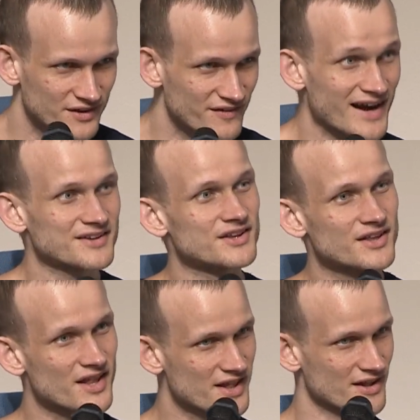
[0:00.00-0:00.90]
fact that
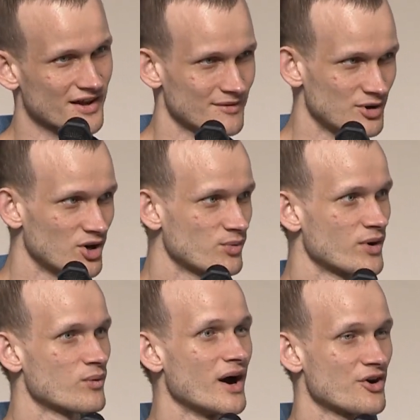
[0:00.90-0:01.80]
this,
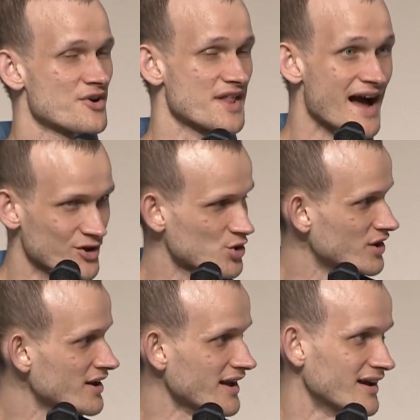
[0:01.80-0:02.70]
requires
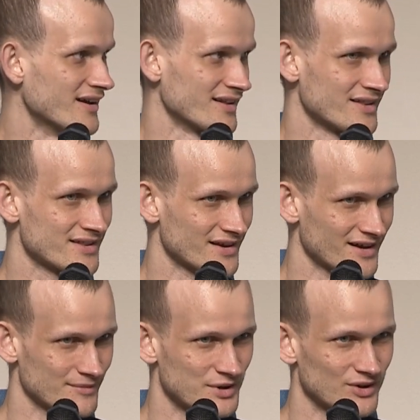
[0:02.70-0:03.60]
action, and,
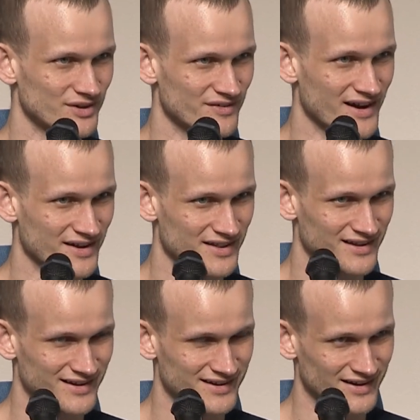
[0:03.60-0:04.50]
the fact
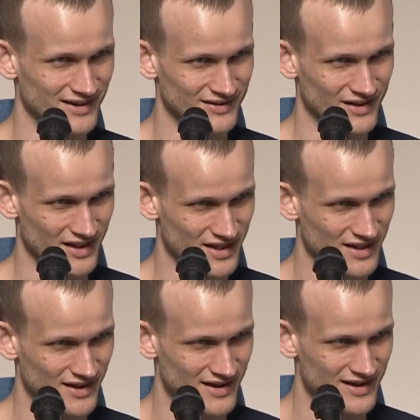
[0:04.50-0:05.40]
that
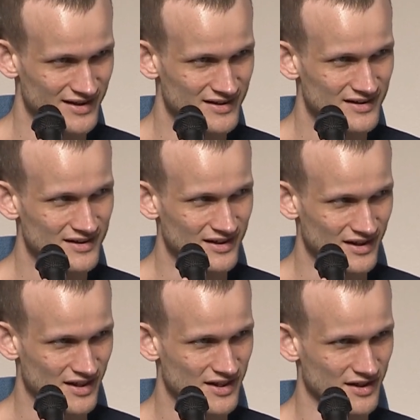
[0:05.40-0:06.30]
this
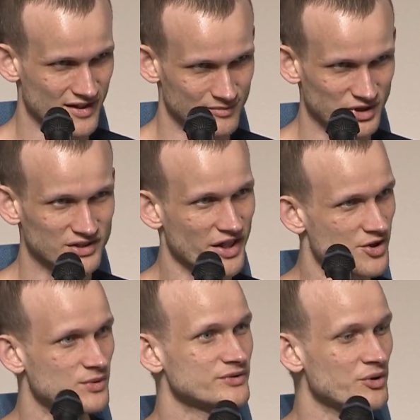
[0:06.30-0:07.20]
is something
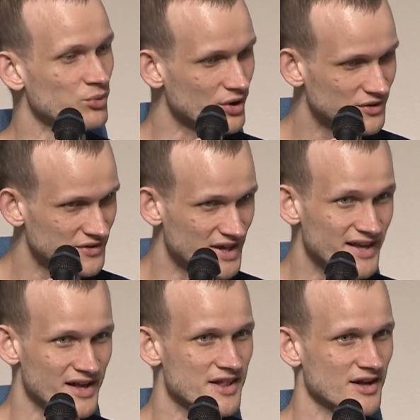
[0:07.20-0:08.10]
that's really worth
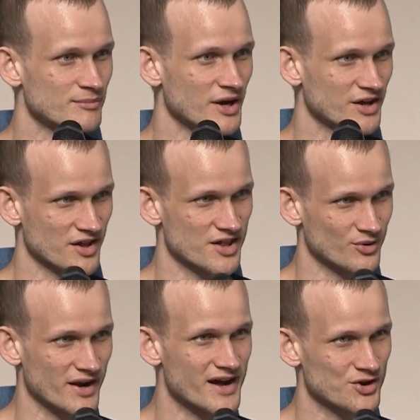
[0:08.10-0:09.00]
taking some
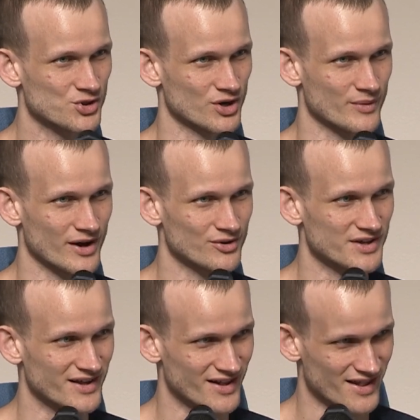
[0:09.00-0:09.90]
concerted action
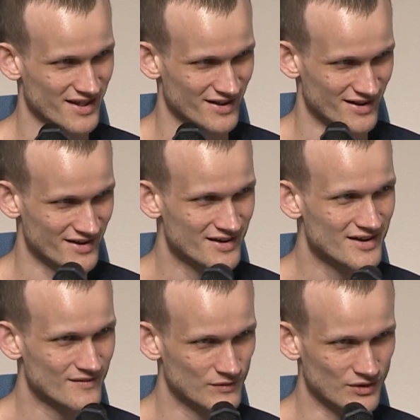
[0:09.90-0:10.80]
around is,
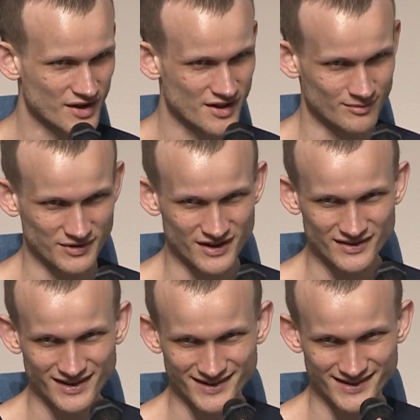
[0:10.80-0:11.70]

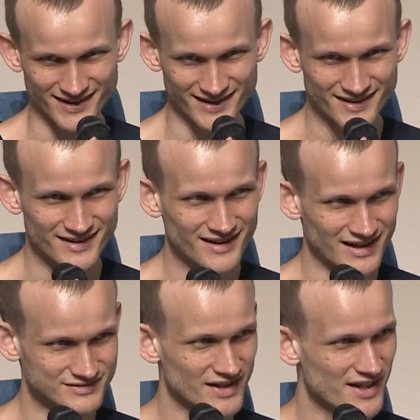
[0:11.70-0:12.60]
something that,
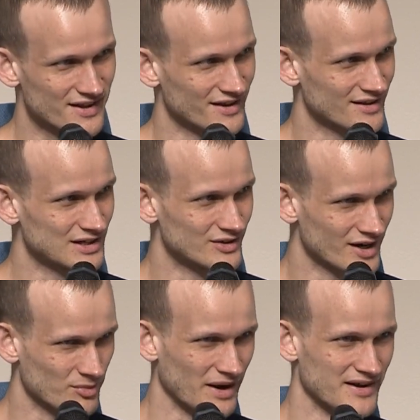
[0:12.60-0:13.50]
at least,
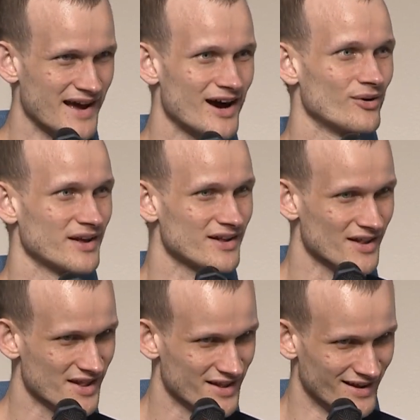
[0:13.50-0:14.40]
right now
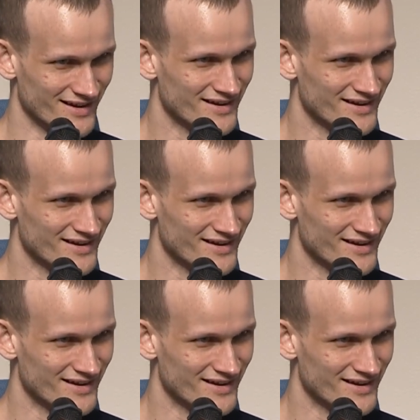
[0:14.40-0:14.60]
is,